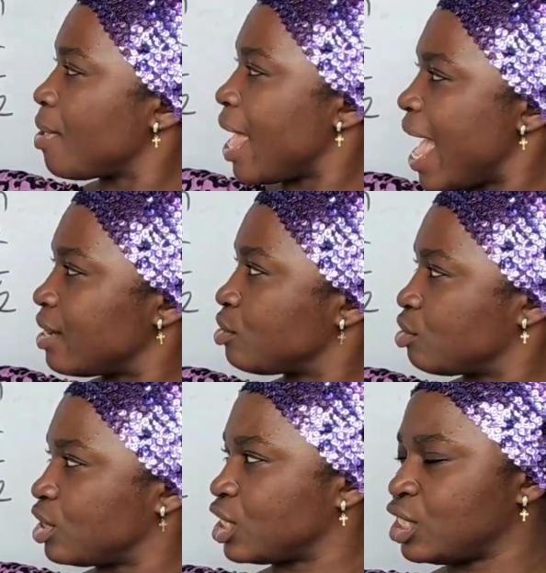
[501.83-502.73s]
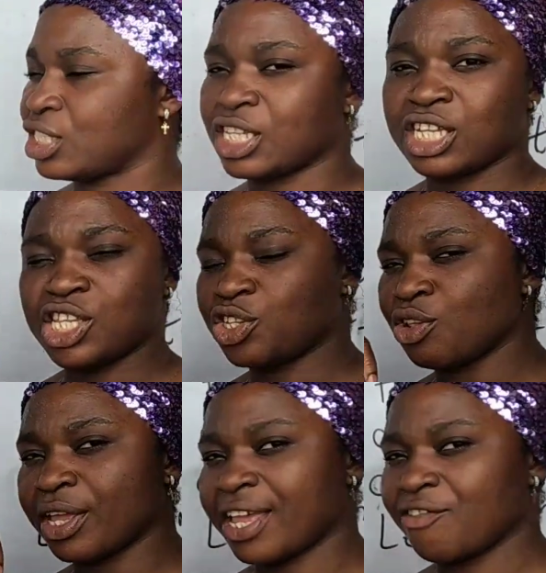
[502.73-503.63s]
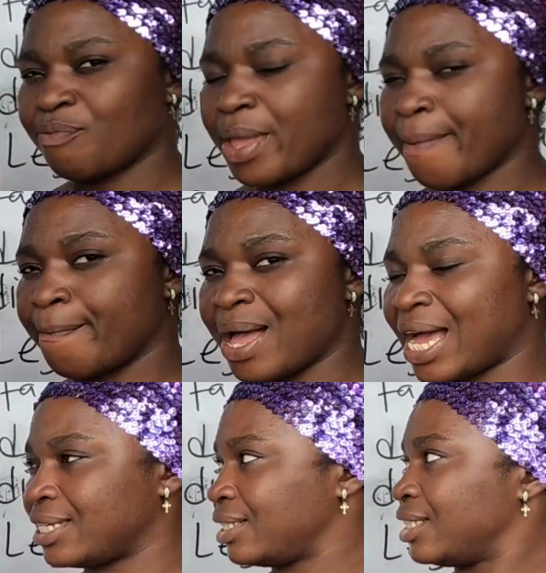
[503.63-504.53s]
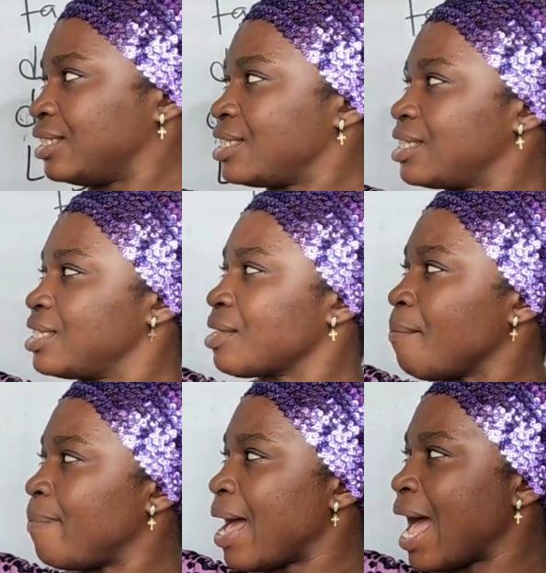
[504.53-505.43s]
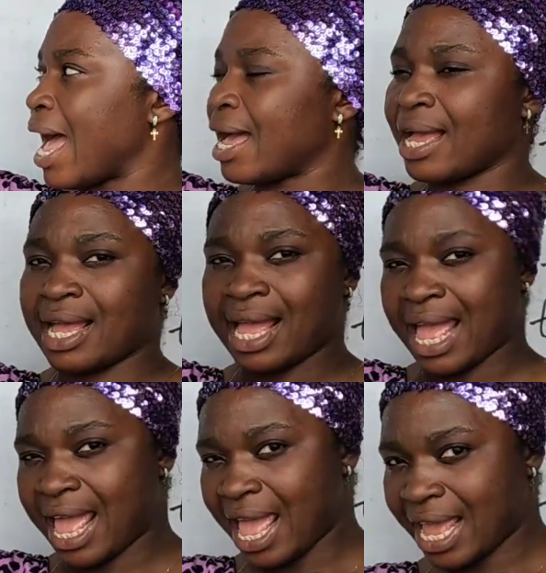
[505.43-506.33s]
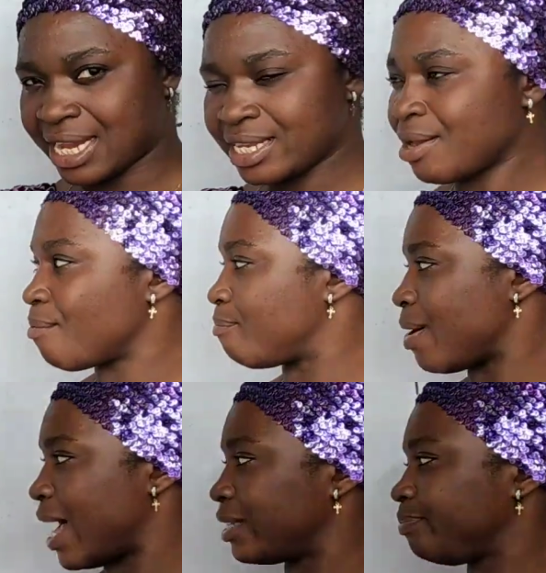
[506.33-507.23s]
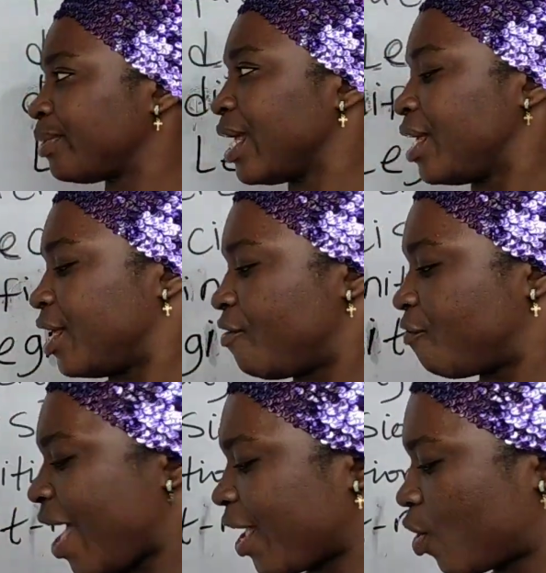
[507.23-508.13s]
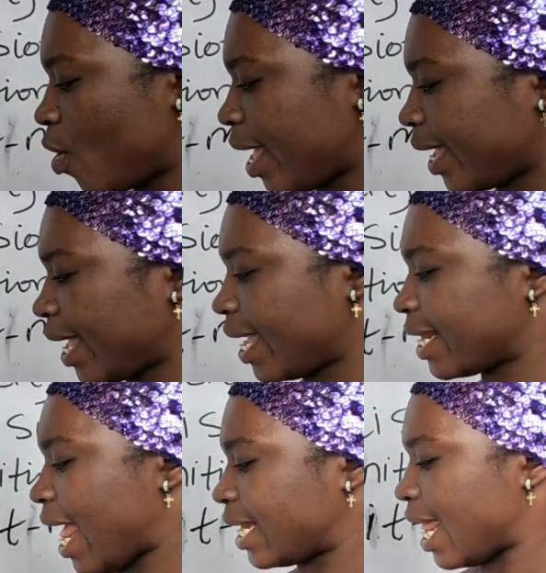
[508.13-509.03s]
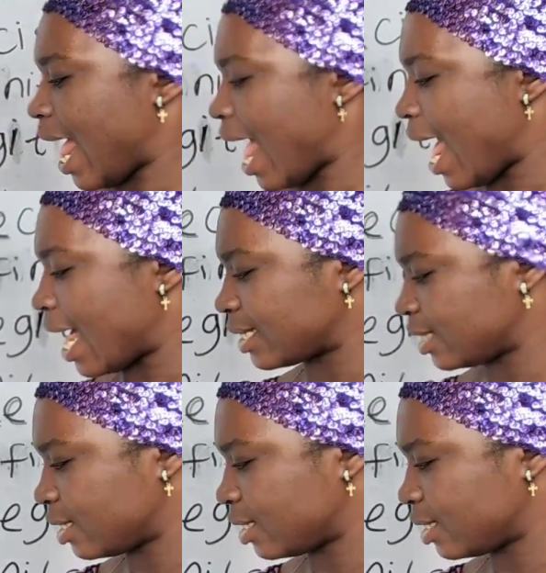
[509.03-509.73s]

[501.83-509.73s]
N to this, it's gonna give me ban. This is ba, N, ban. If I go again and add